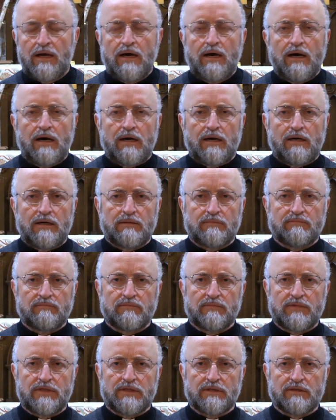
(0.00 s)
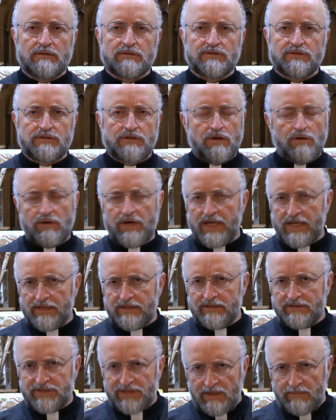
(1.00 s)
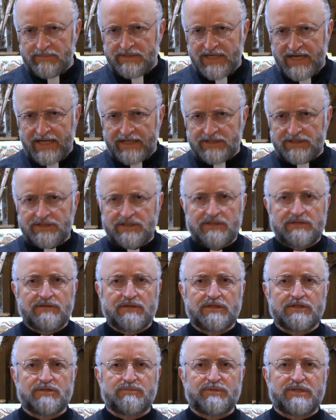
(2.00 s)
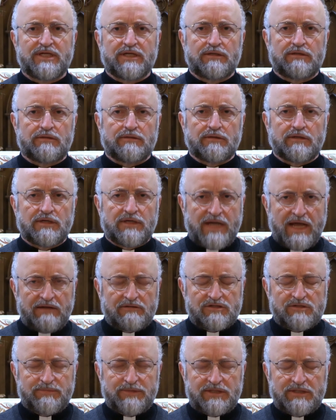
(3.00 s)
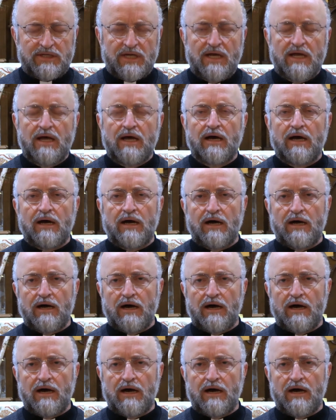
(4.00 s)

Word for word: Uh, there's no hidden subtext in this particular announcement uh,